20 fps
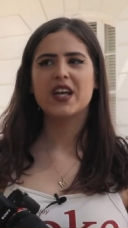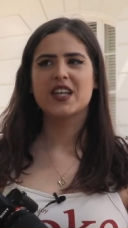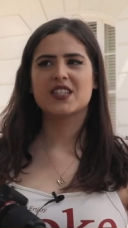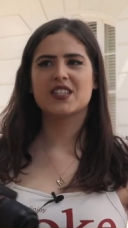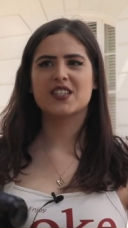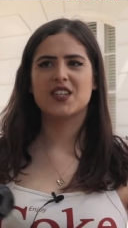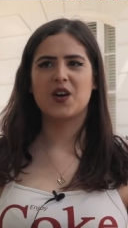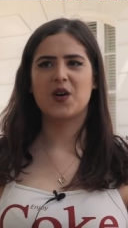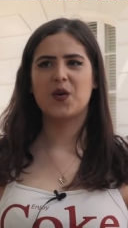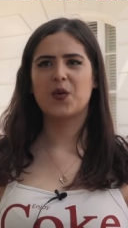
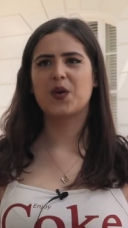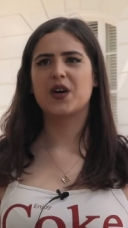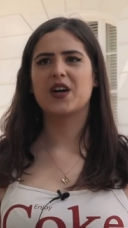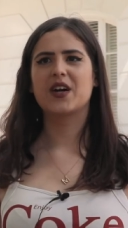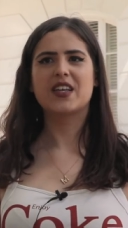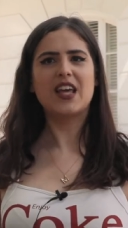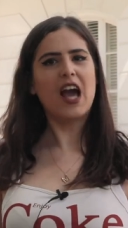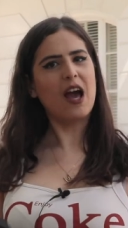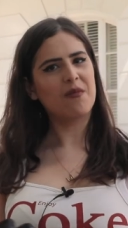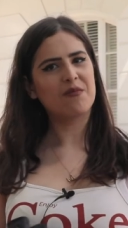So
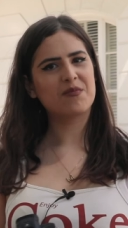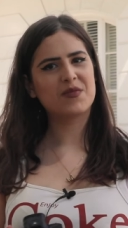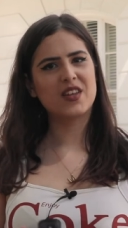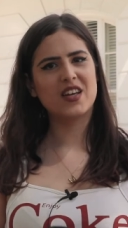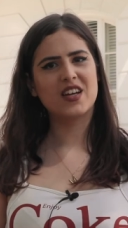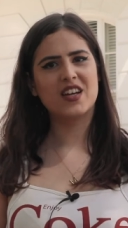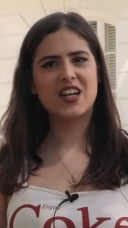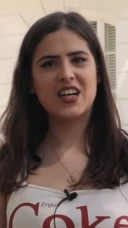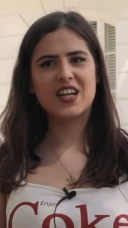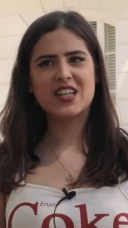
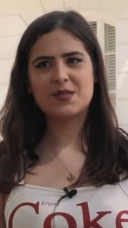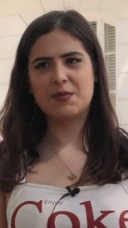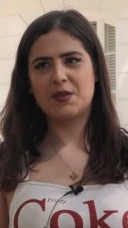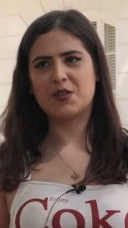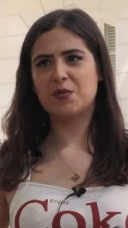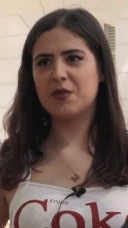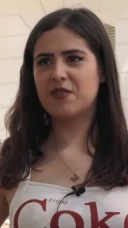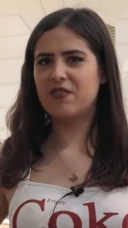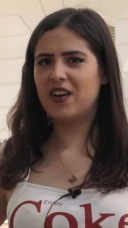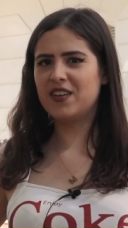yeah, it's meant
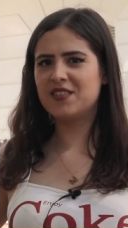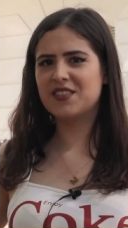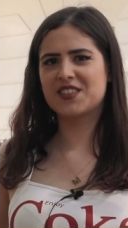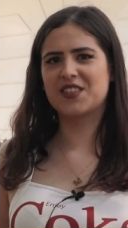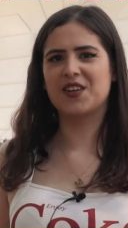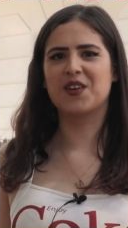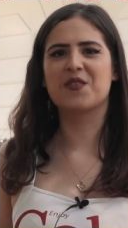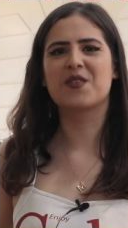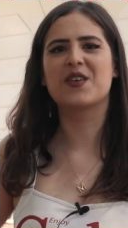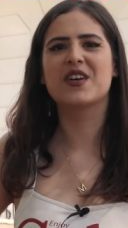to be fun,
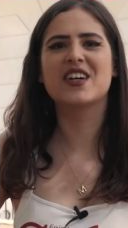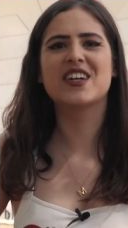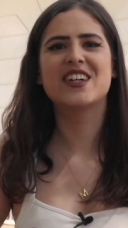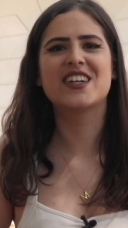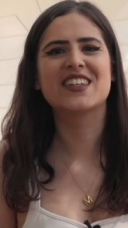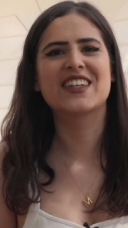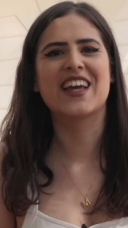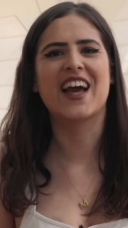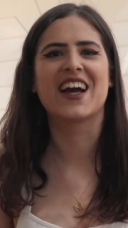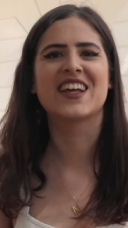so
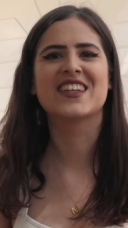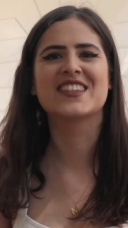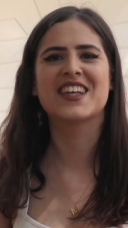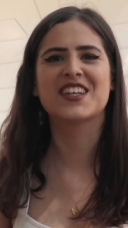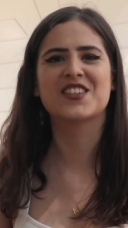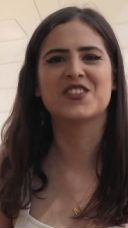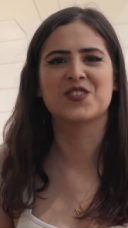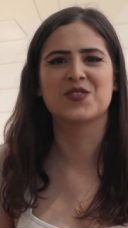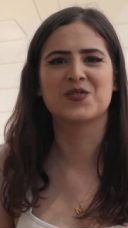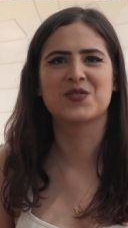yeah,
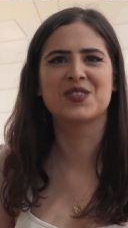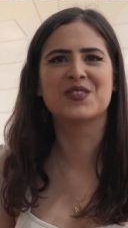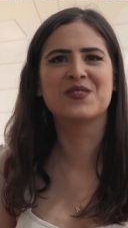stay tuned.